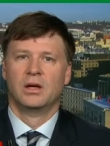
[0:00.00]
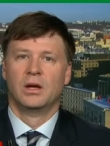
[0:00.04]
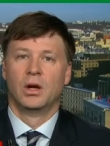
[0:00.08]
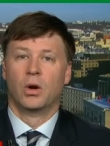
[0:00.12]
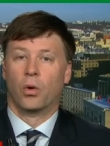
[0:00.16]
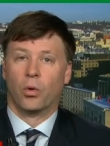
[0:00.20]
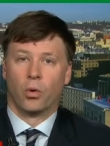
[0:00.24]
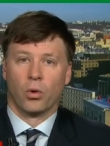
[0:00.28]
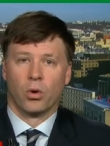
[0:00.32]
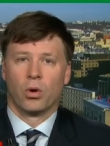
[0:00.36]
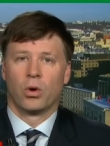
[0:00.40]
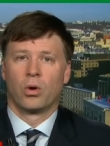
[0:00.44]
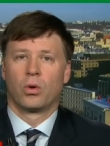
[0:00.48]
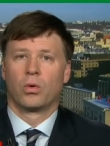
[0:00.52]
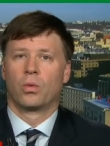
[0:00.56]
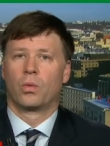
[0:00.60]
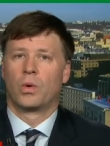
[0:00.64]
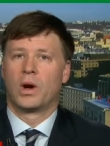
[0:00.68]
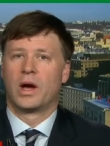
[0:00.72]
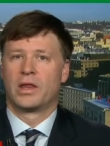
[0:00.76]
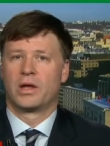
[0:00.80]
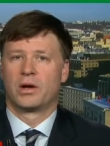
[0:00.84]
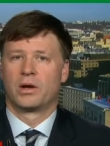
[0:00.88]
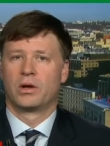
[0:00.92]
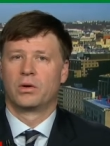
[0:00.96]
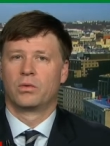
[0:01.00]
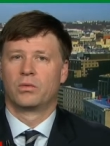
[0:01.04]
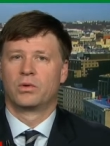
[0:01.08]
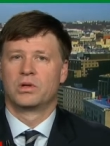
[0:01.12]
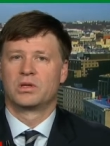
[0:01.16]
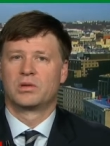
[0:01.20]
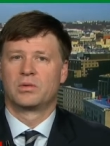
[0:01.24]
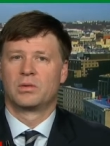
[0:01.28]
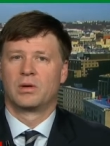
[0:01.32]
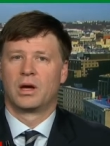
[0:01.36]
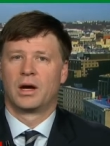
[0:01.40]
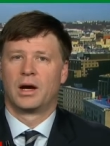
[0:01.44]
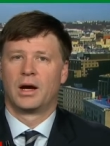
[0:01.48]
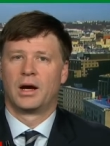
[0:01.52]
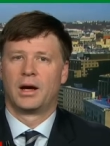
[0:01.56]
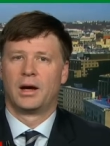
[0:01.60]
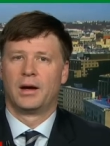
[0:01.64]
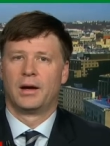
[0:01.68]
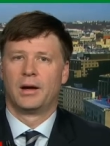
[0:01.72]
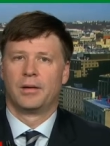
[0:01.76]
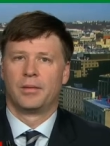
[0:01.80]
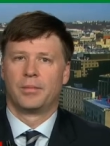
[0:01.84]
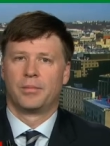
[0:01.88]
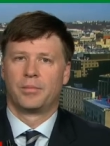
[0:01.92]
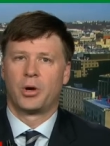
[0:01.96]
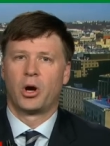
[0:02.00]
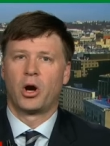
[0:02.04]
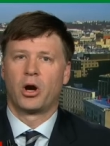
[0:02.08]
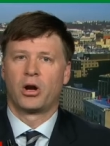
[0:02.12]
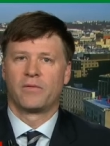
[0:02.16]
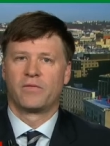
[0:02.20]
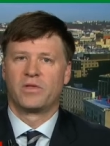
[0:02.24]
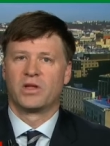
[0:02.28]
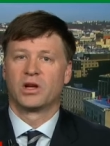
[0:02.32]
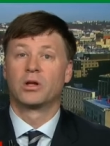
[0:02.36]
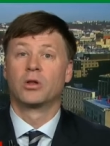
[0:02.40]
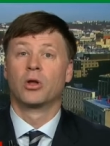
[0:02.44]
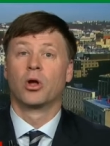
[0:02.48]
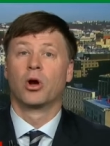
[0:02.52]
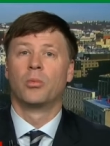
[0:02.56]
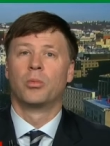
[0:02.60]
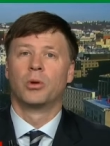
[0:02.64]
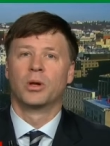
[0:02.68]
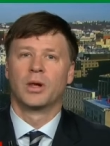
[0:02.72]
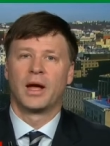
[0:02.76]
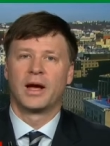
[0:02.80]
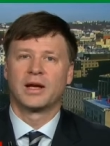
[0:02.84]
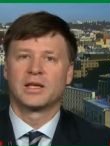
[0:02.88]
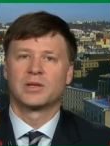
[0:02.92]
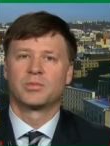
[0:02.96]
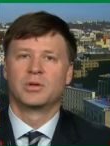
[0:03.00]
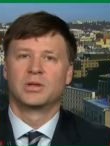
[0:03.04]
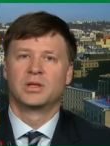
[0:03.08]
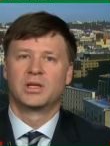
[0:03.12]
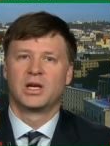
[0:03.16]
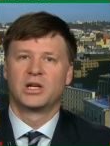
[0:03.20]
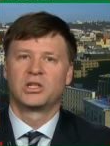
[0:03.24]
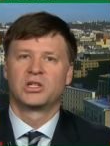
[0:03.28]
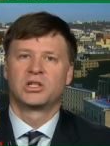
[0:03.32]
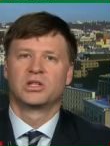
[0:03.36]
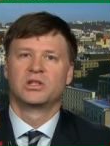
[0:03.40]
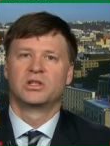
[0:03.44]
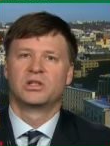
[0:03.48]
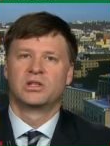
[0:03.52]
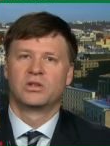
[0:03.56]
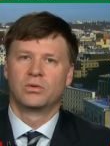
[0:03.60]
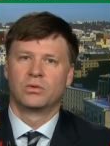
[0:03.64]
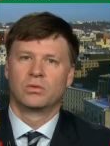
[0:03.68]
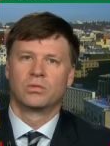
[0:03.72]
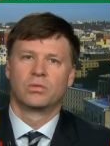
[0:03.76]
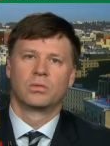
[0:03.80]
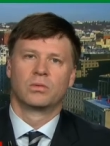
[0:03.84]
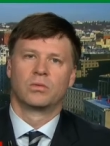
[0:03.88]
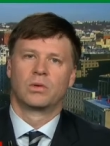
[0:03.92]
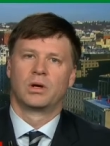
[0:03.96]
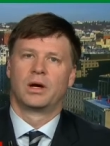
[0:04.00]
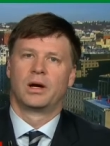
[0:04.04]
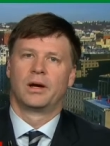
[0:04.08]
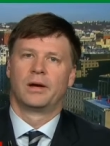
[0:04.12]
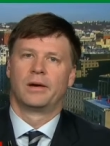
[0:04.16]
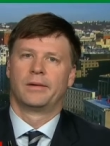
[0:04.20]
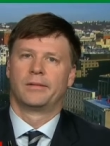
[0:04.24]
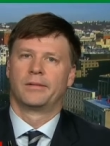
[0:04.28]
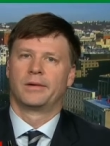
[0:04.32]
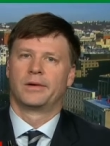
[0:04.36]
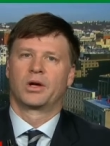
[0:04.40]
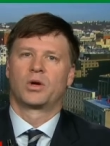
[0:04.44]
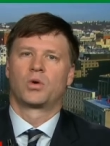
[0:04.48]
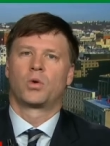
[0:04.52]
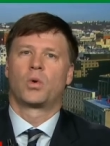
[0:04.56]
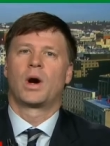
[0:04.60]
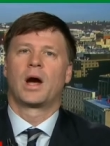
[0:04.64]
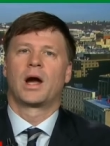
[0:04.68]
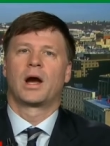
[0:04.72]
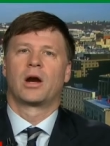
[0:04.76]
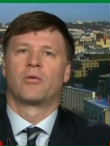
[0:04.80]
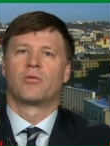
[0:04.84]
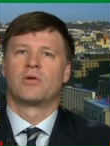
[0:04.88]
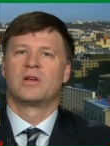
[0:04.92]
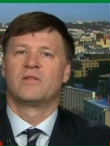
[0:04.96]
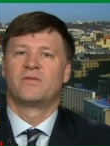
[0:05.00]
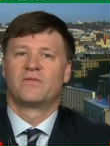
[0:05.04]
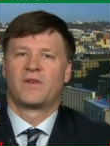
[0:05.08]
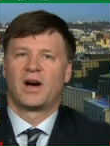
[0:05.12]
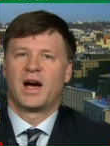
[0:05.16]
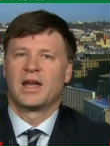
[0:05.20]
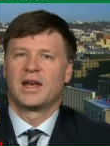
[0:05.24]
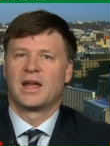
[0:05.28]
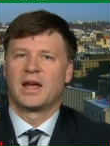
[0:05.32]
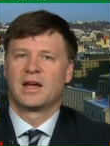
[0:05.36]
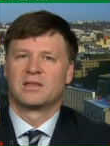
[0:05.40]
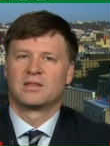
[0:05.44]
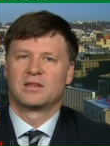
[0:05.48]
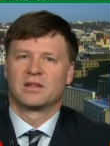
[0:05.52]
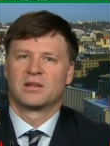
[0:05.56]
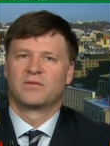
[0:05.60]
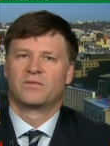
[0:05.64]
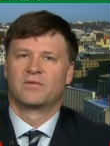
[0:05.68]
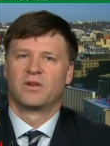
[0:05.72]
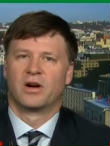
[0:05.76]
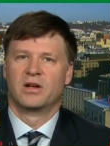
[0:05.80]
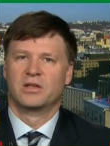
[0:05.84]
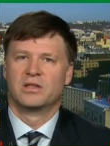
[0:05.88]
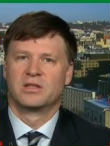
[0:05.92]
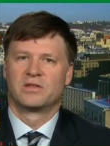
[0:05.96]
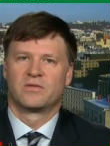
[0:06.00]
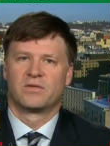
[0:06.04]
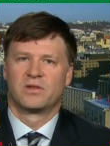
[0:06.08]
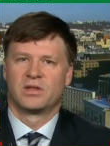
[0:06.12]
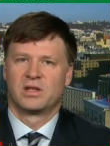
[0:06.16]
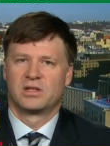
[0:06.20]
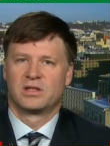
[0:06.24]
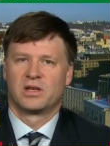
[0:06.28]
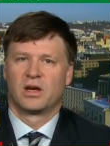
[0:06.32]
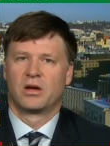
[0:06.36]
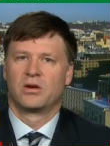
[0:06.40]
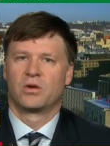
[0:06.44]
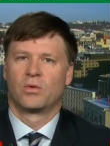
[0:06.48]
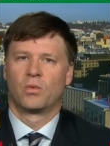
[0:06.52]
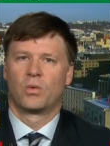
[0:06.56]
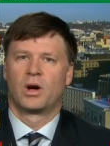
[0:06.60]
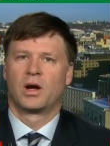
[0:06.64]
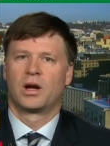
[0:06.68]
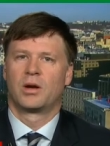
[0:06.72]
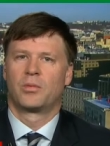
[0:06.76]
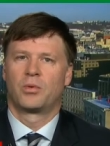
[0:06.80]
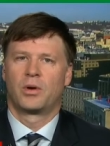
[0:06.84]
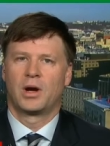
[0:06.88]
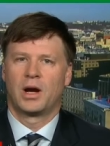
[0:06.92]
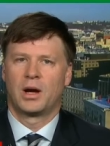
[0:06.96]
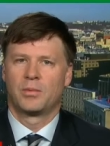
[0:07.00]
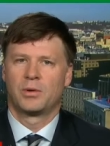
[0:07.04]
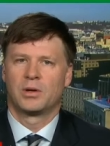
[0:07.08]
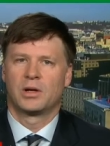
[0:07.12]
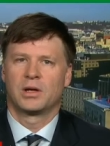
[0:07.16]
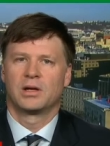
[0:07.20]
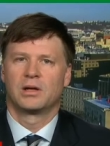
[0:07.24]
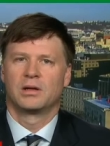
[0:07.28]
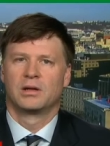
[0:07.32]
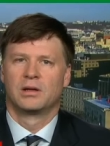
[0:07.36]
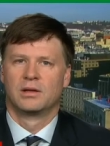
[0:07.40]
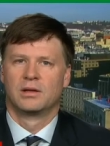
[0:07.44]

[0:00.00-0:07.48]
or whether it was part of the global expedition to acquire refinancing funds for this underwater property.